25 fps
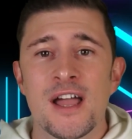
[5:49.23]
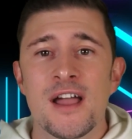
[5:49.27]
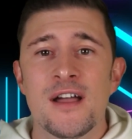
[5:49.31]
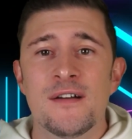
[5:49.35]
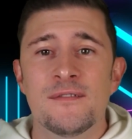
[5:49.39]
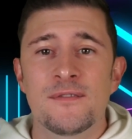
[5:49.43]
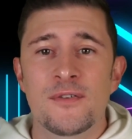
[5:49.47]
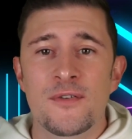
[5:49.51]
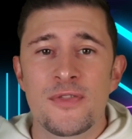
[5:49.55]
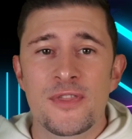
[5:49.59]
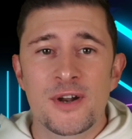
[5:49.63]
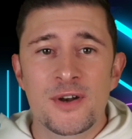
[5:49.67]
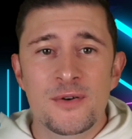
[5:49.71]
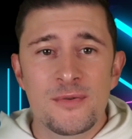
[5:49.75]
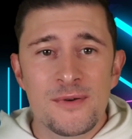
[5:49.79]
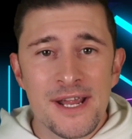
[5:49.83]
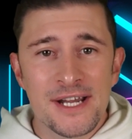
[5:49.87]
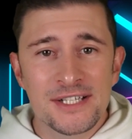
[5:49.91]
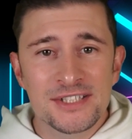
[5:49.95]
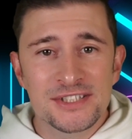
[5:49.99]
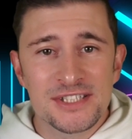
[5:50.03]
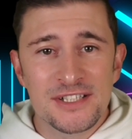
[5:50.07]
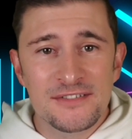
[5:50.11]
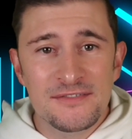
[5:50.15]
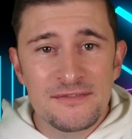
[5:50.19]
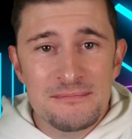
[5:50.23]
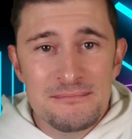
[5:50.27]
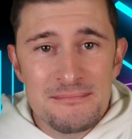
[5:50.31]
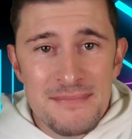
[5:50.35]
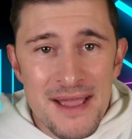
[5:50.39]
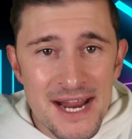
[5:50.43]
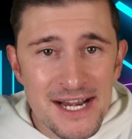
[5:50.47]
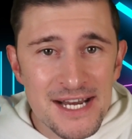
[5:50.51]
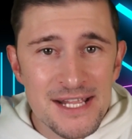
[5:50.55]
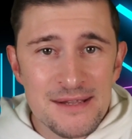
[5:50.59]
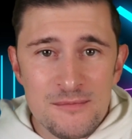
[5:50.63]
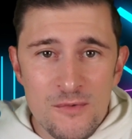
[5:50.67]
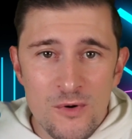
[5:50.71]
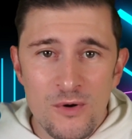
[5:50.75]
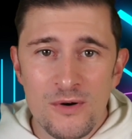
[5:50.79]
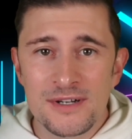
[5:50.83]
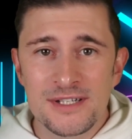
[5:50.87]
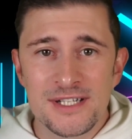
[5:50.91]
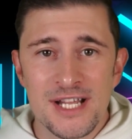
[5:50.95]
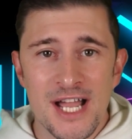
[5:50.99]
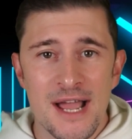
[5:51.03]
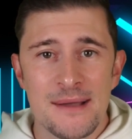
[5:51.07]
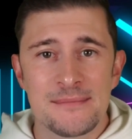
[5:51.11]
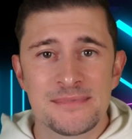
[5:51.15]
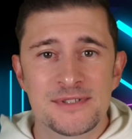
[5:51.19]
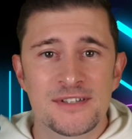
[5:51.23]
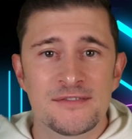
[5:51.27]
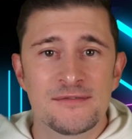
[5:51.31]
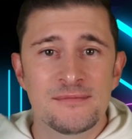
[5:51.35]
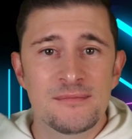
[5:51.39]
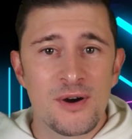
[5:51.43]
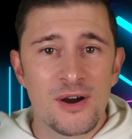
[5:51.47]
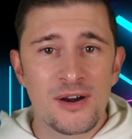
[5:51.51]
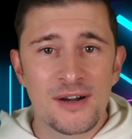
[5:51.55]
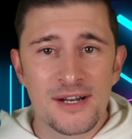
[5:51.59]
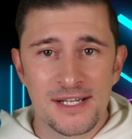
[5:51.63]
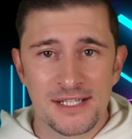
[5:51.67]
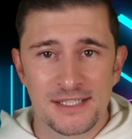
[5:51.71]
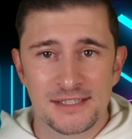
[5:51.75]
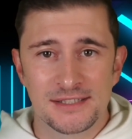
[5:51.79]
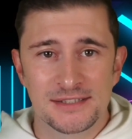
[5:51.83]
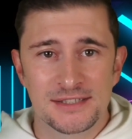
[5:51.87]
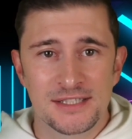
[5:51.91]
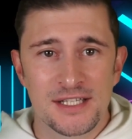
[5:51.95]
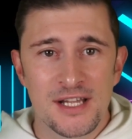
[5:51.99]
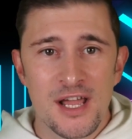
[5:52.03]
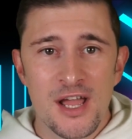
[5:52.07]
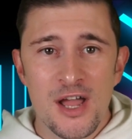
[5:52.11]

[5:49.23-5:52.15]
for the creation of many more types of markets.